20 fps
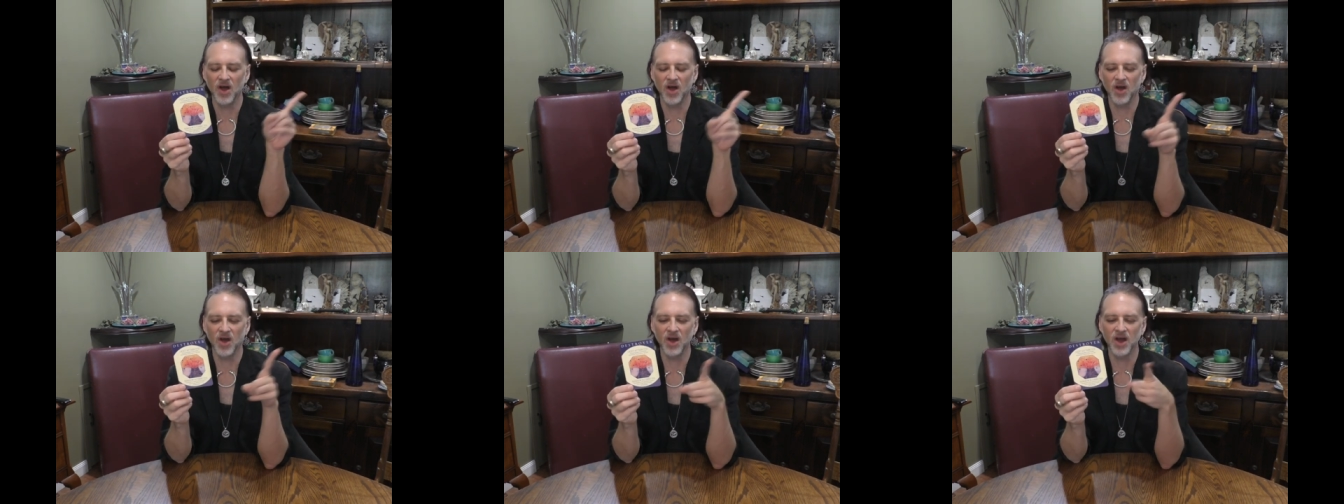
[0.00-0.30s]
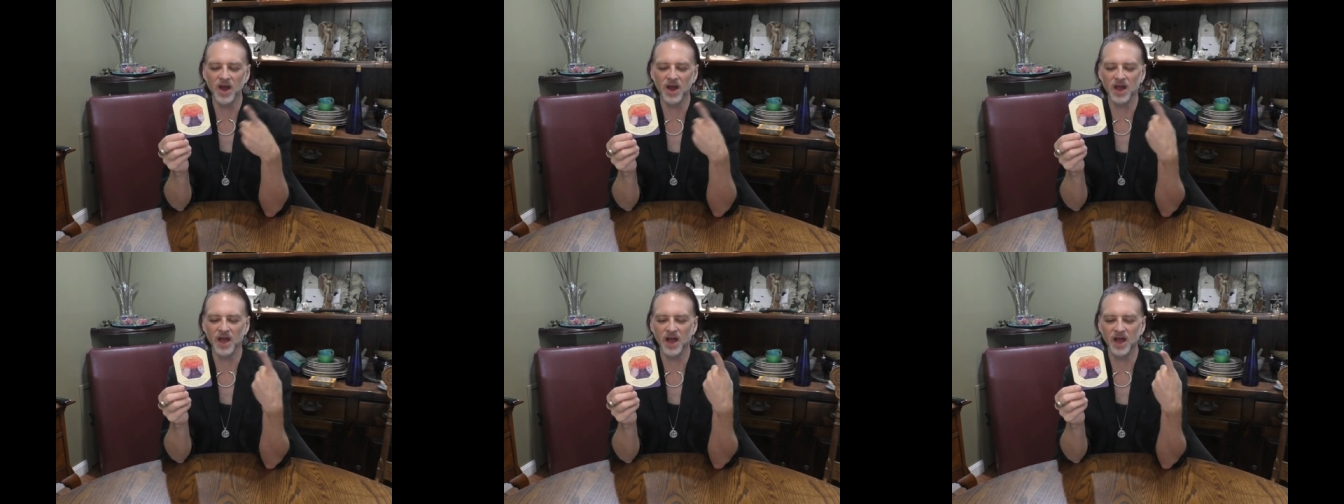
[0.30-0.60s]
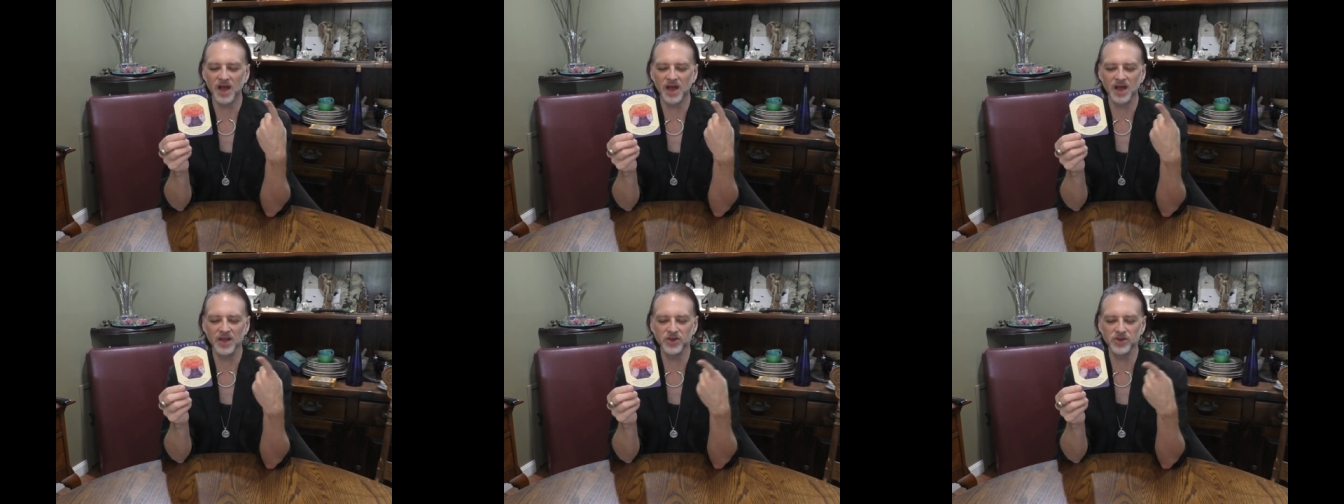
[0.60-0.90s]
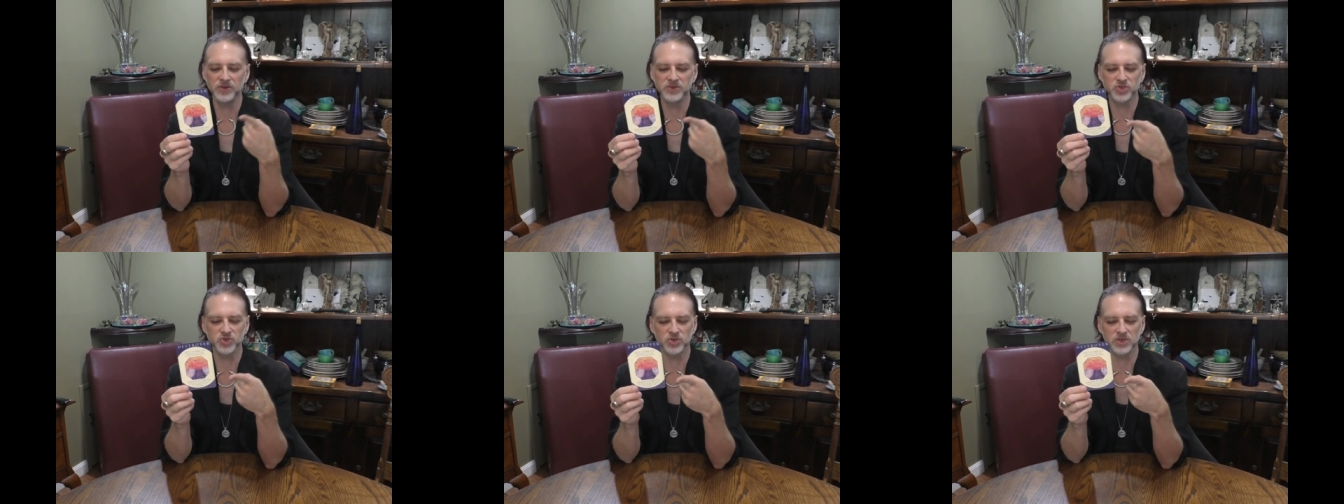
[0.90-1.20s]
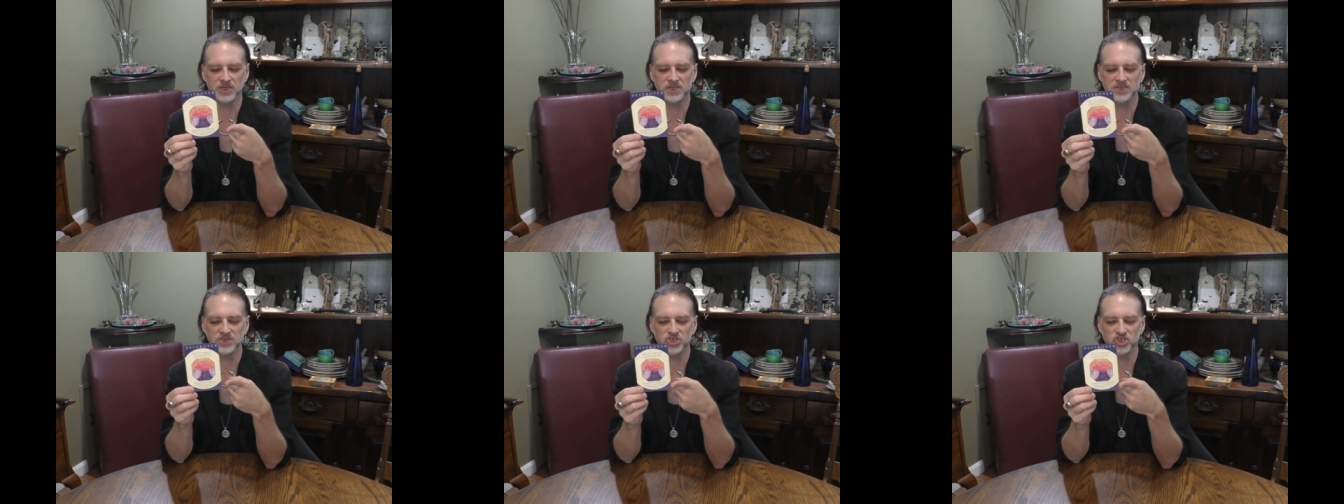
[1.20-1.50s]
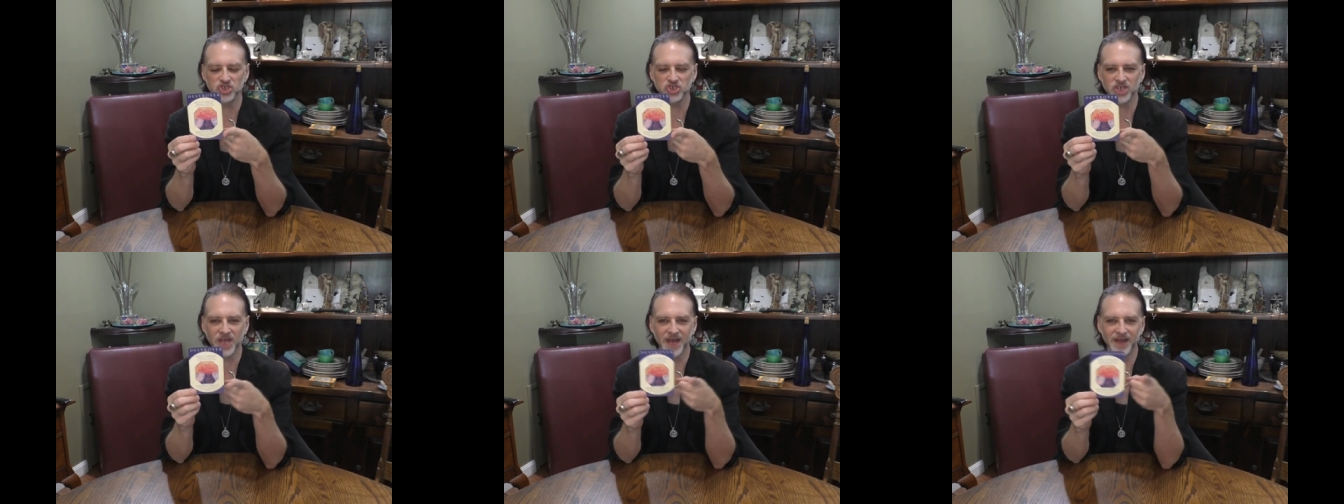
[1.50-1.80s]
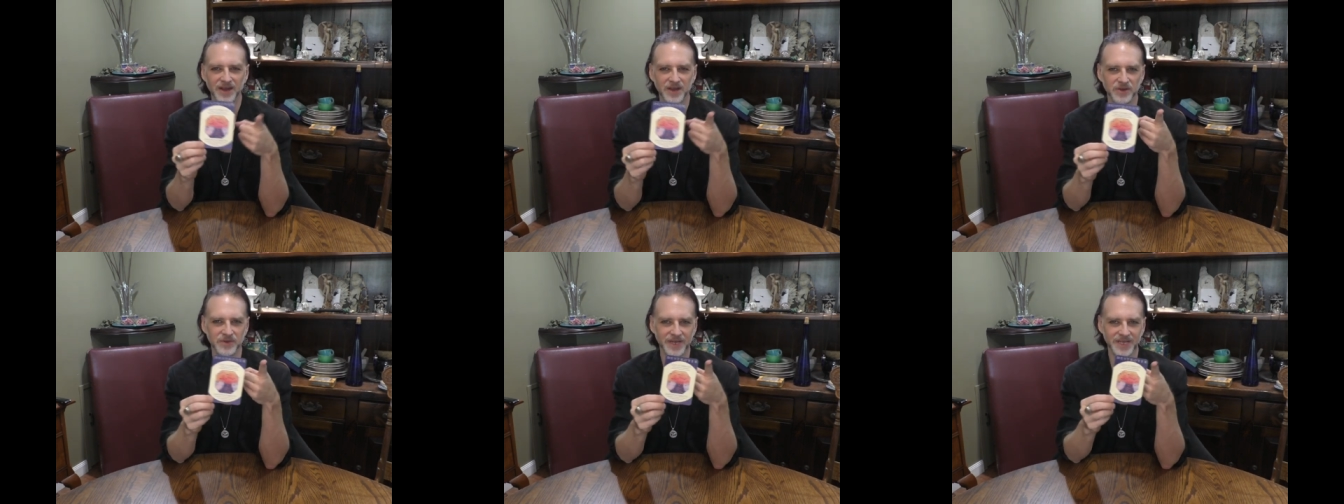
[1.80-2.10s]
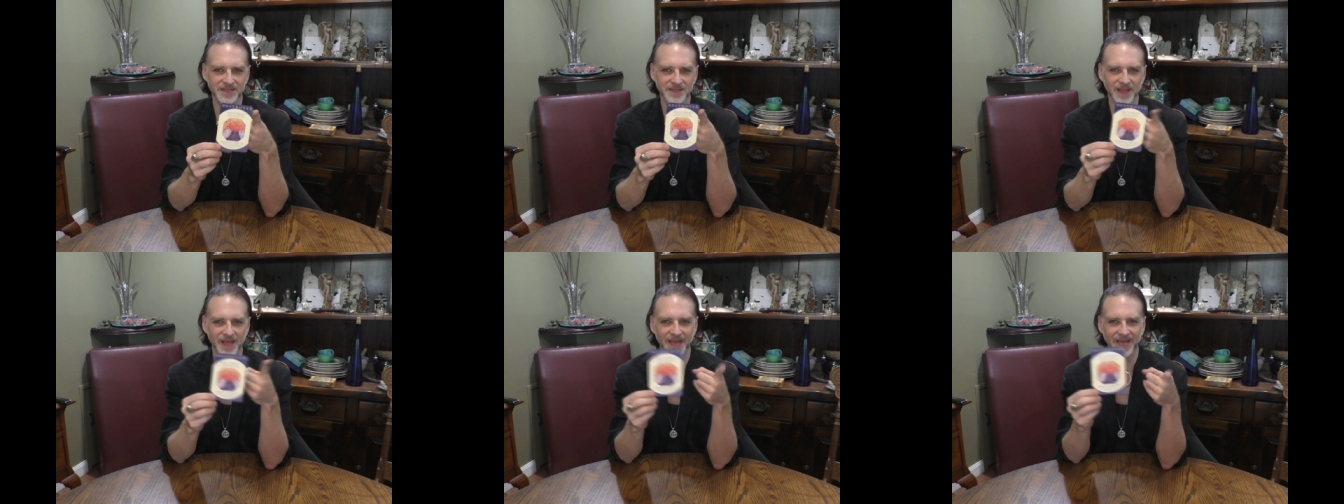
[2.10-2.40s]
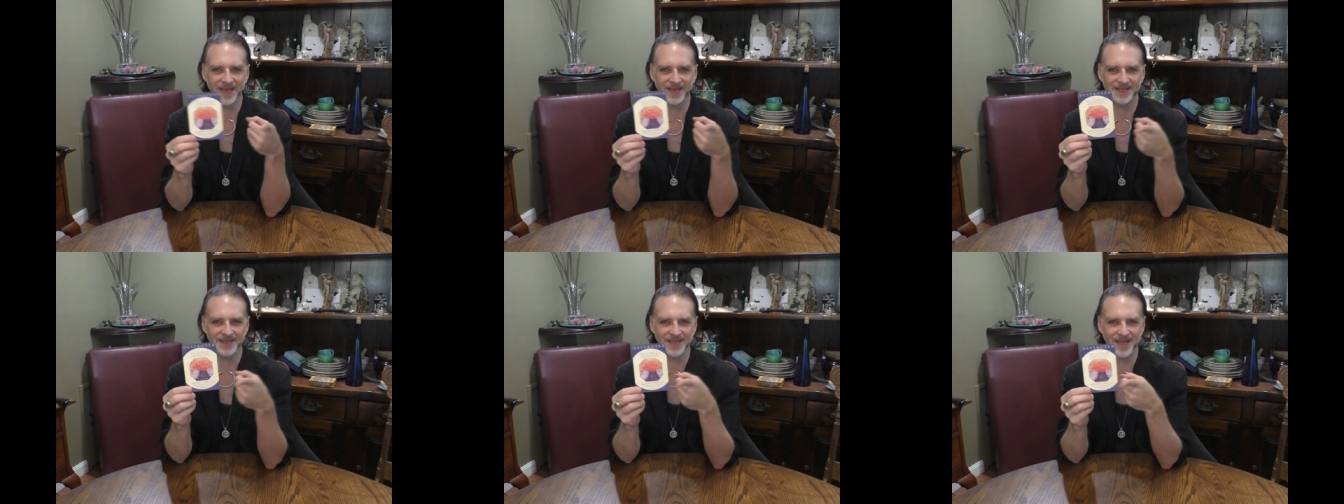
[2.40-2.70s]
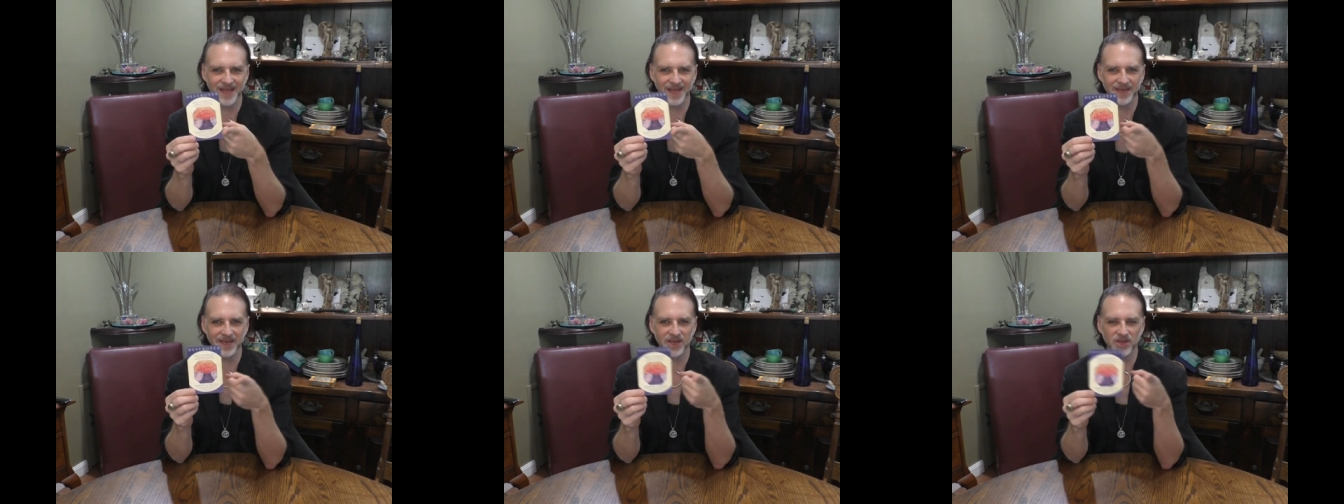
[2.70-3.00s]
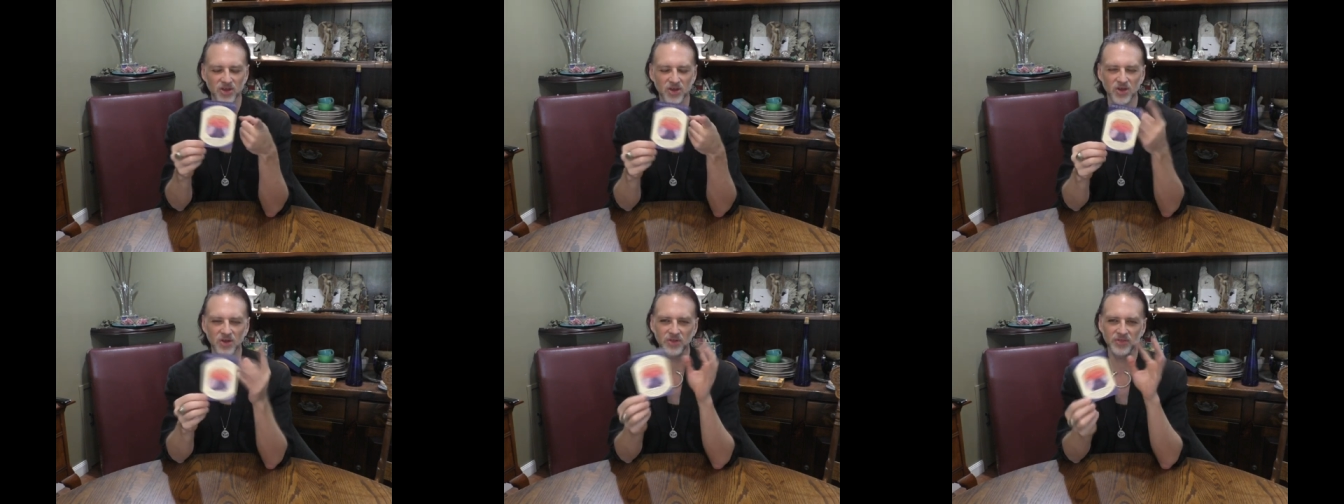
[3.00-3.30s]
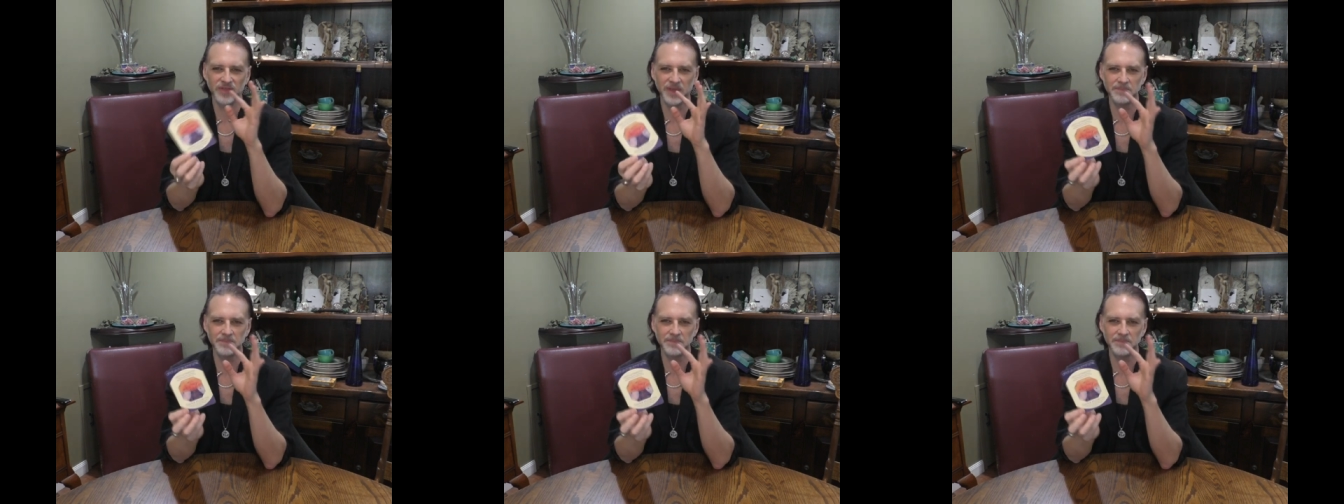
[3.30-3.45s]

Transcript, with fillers: are uh, neutral, shadow and light, lead and gold.